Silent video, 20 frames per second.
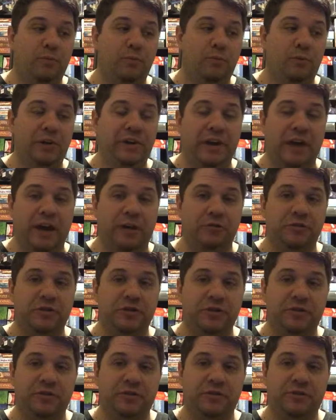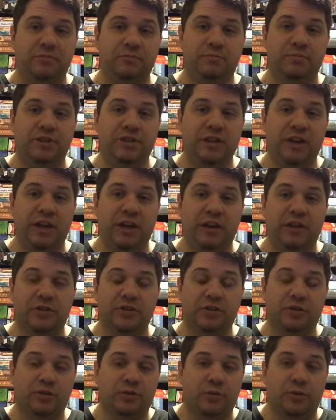without just saying
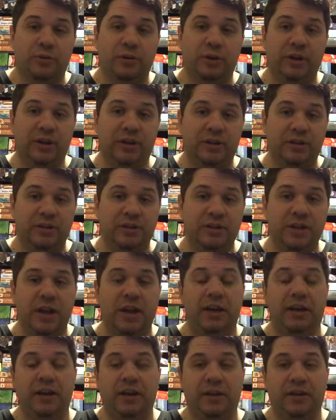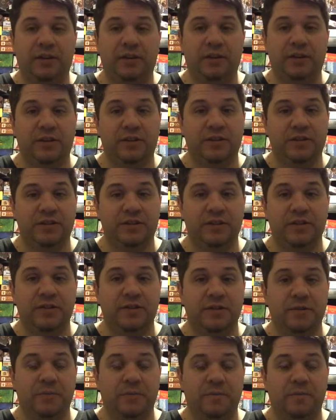screw it and taking the
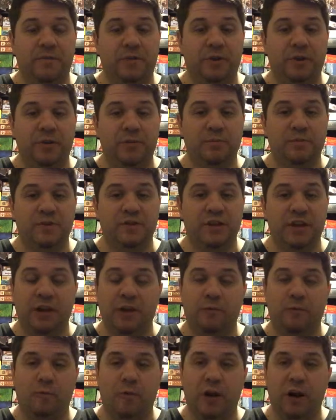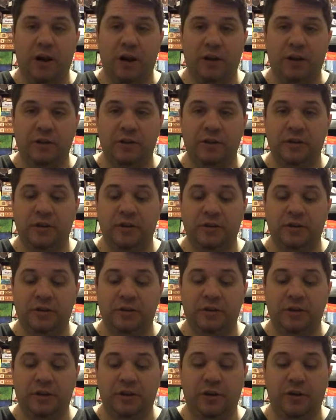system from San Juan
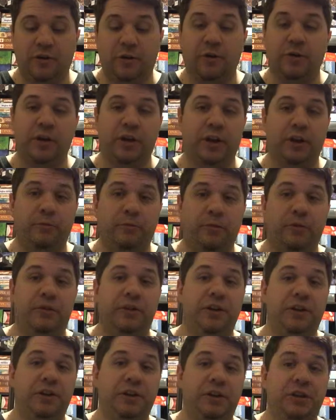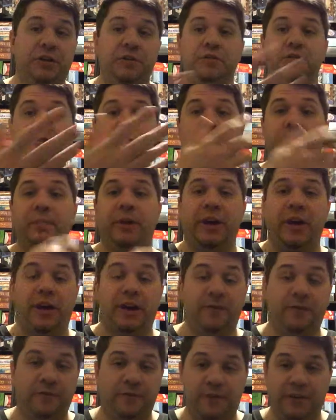to go, okay, well then here's your
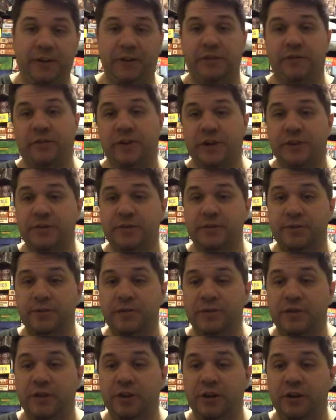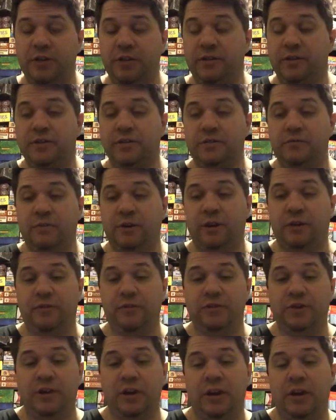payout for the investors this
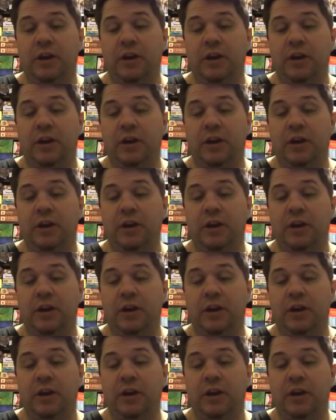round.